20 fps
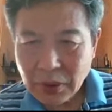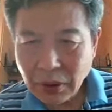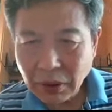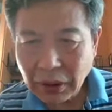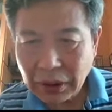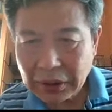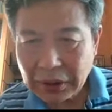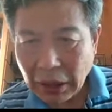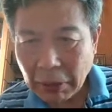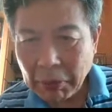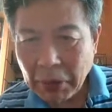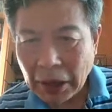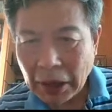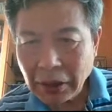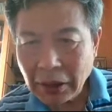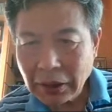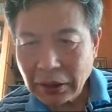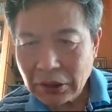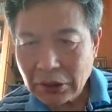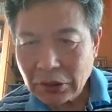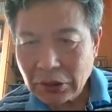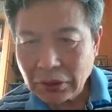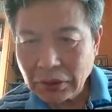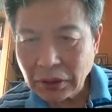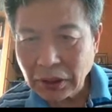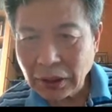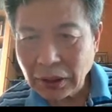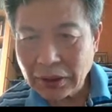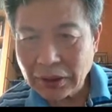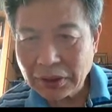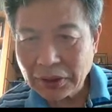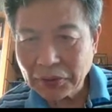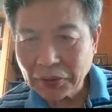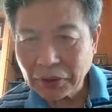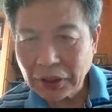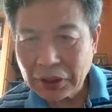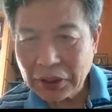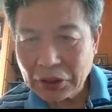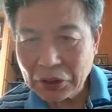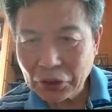All right, the Apanaka Sutra is a
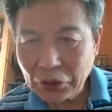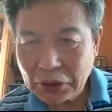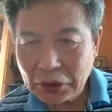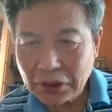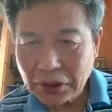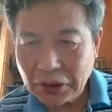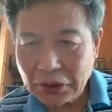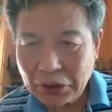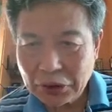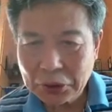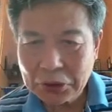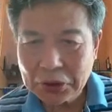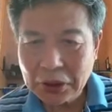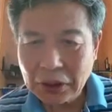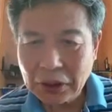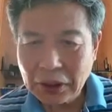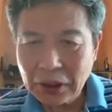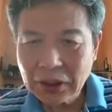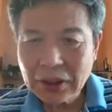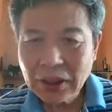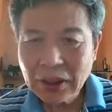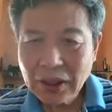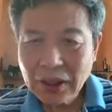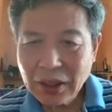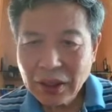very interesting sutta.